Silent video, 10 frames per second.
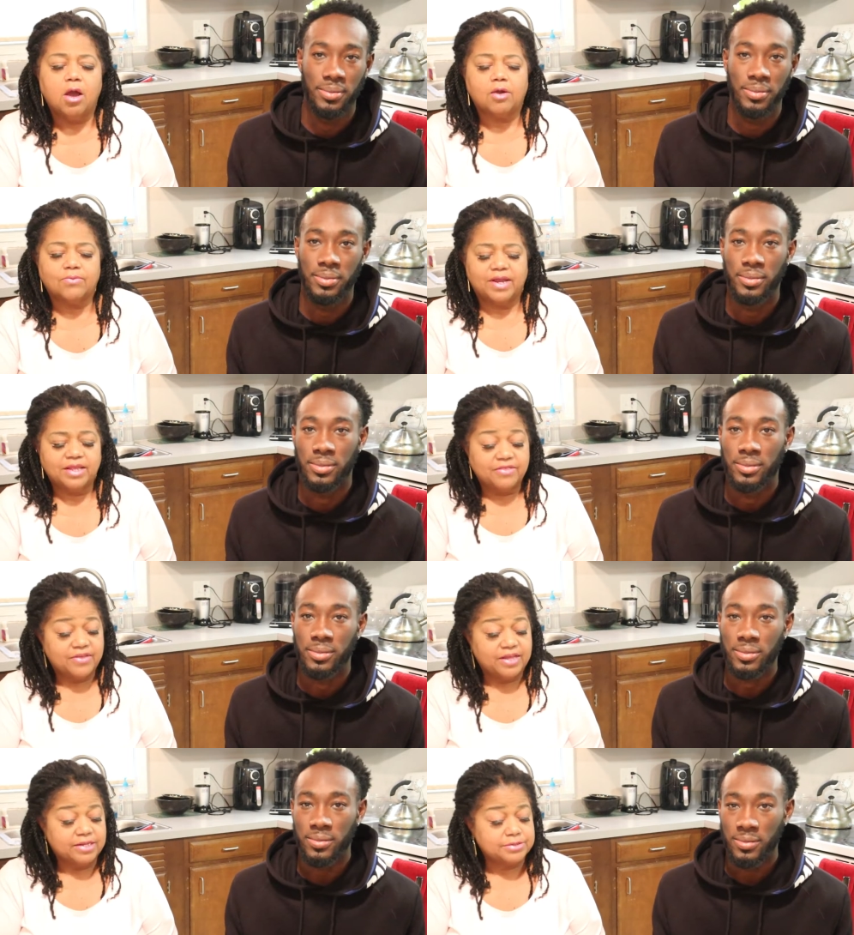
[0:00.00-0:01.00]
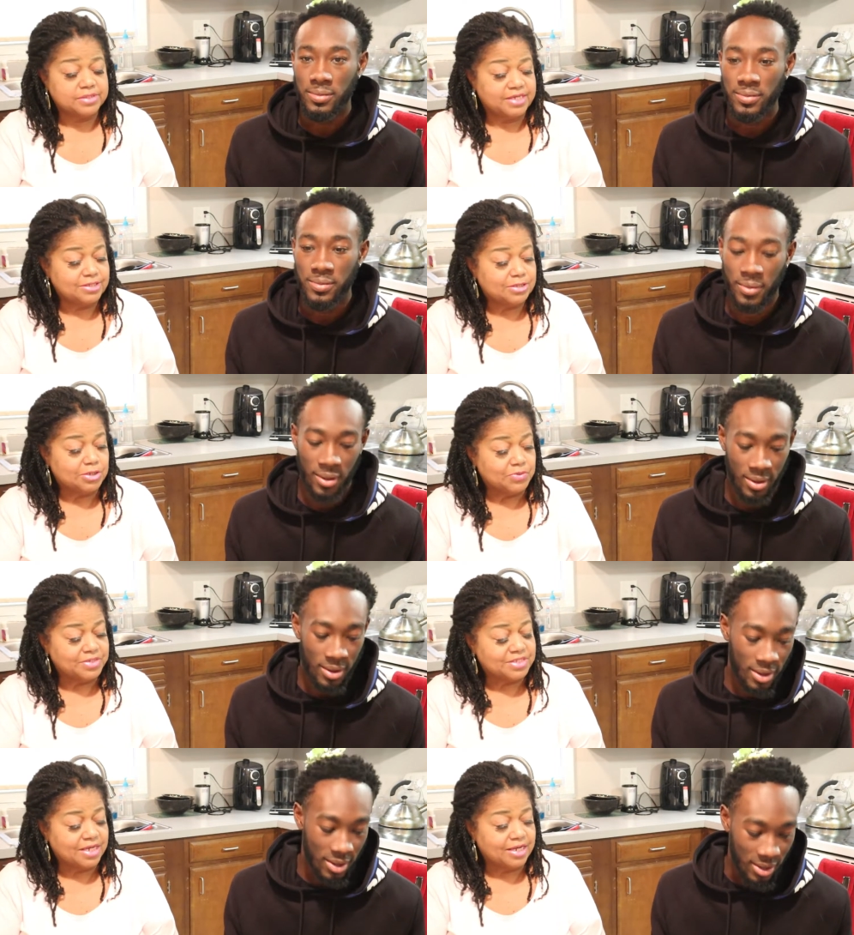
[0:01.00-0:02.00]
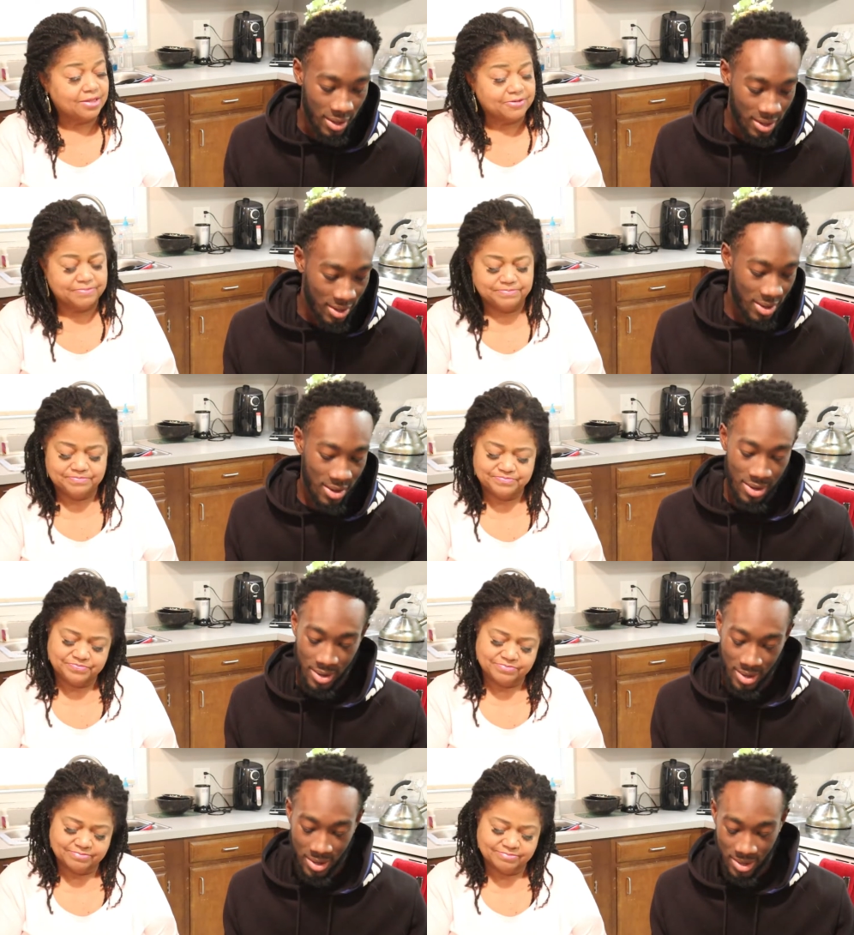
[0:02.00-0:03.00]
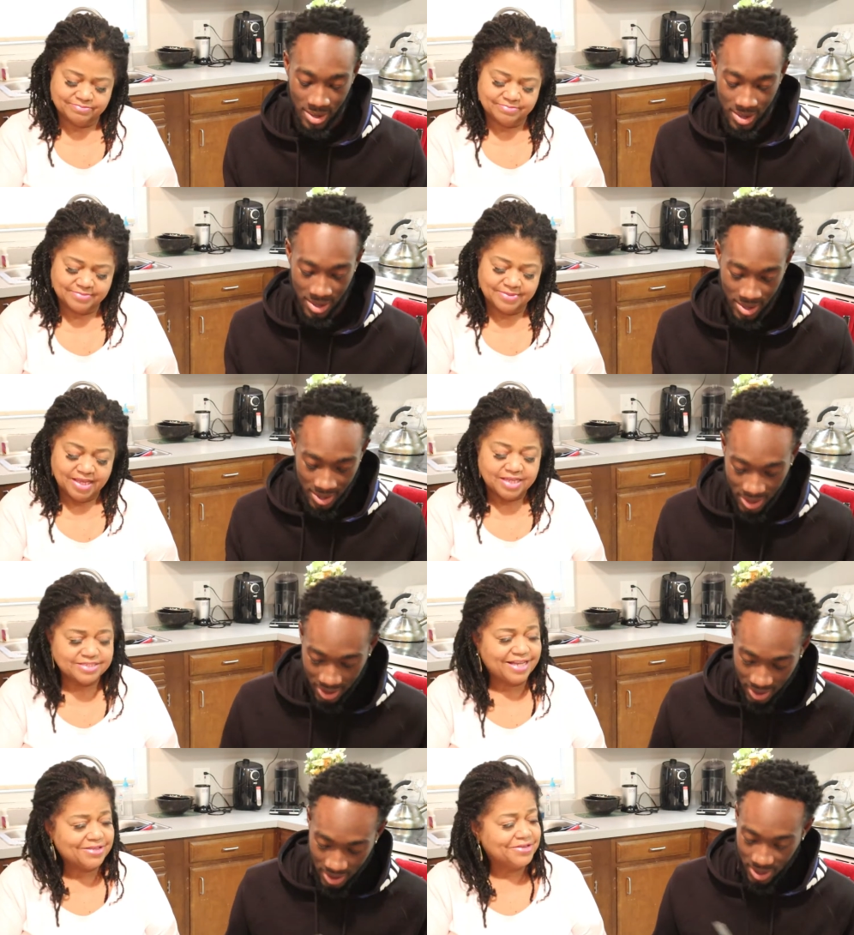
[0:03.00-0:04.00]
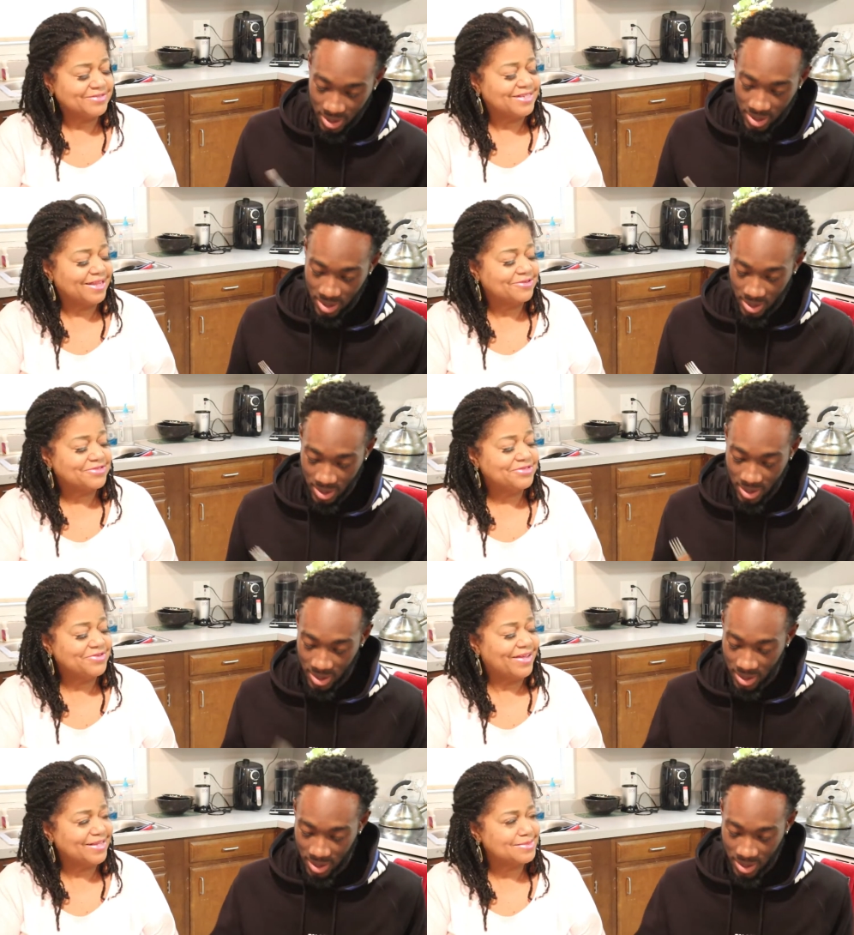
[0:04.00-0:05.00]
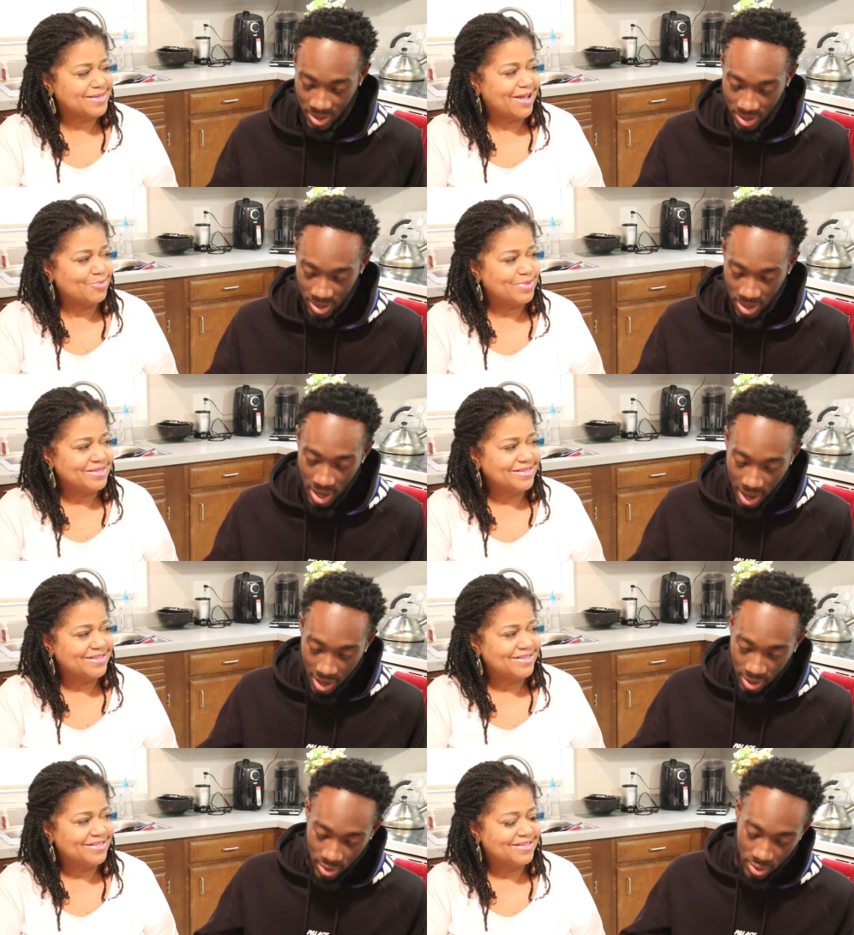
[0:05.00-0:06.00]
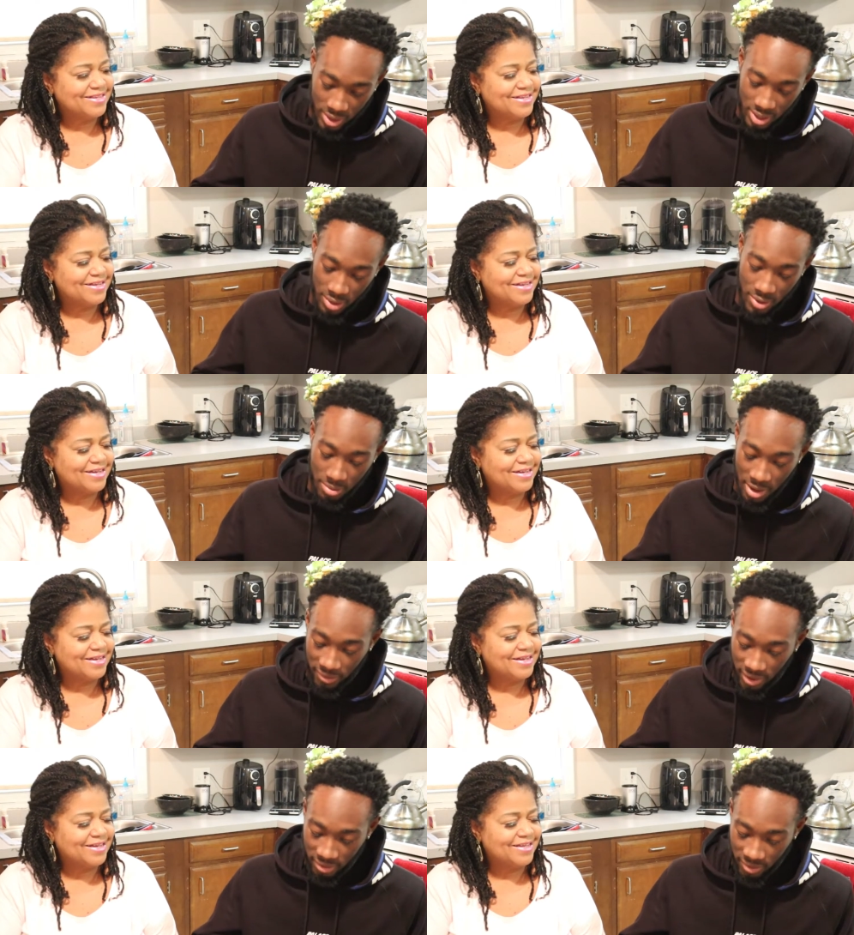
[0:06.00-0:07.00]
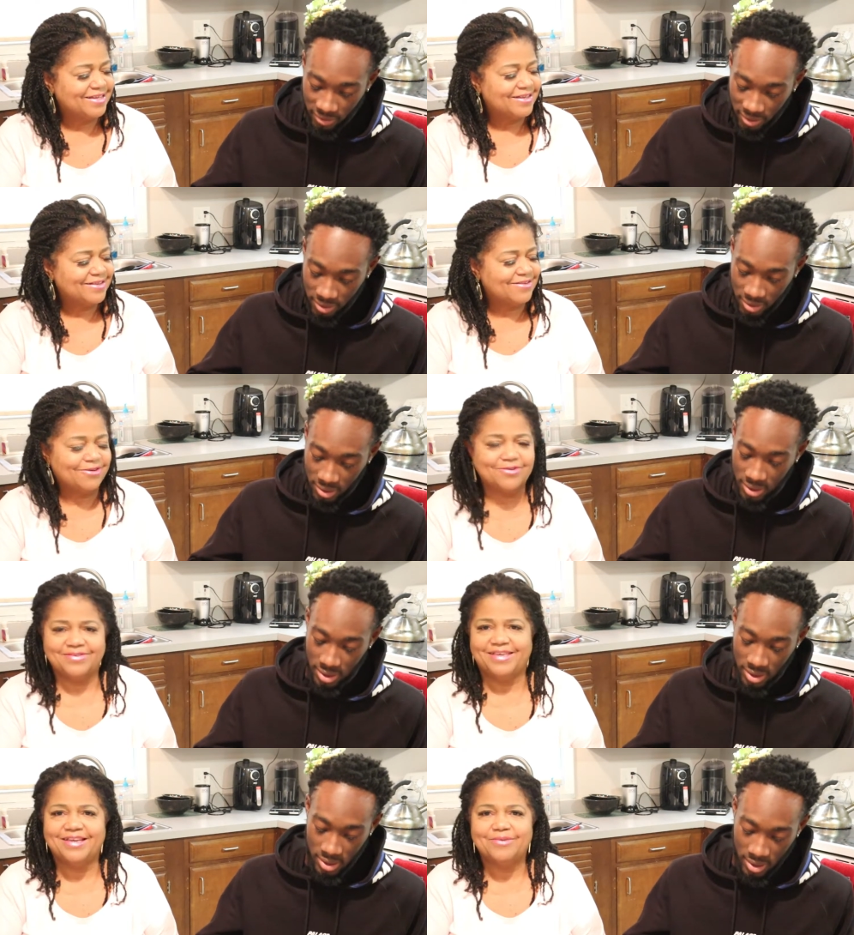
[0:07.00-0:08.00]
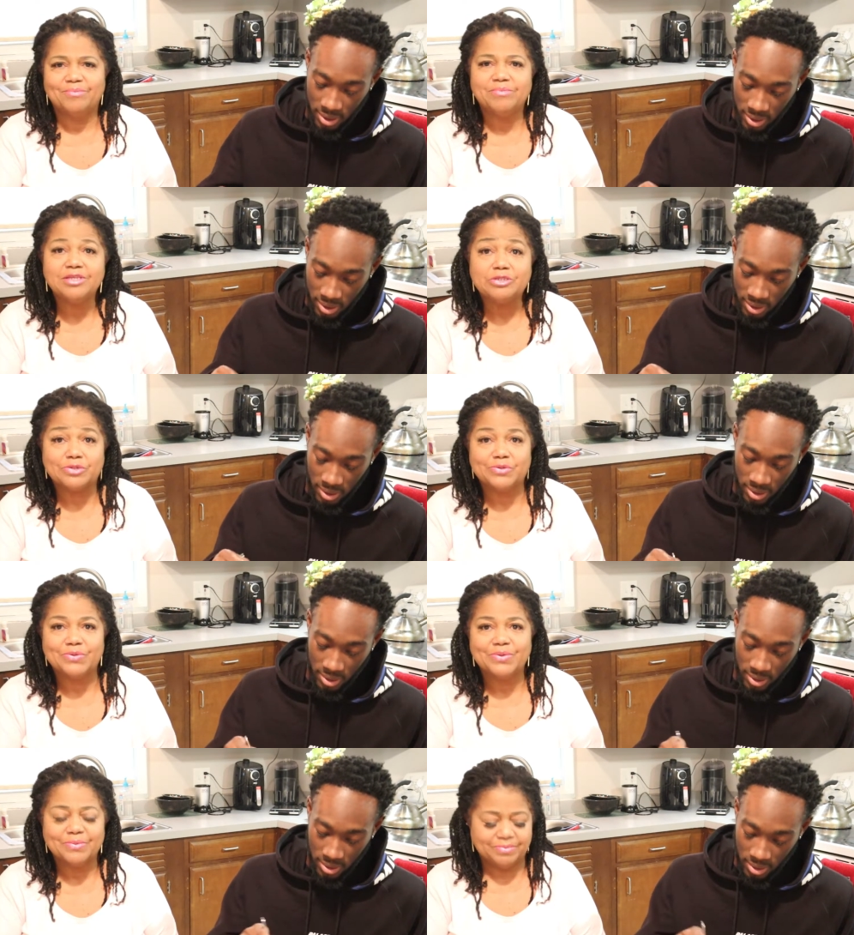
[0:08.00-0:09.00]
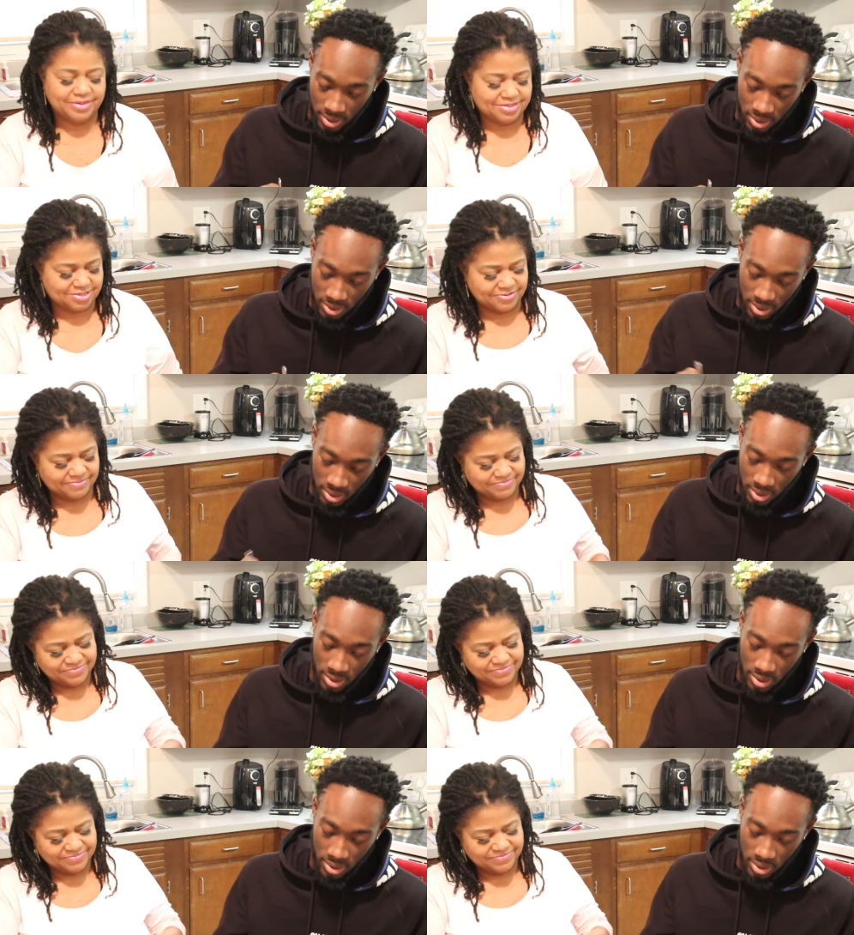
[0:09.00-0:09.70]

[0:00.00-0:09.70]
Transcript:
Speaker 1: Alrighty then, let's get to it, Tyler. All right. Tyler, Tyler, do you like salmon?
Speaker 2: I do. It's like one of my favorite foods.
Speaker 1: Oh yeah, me too. Me too.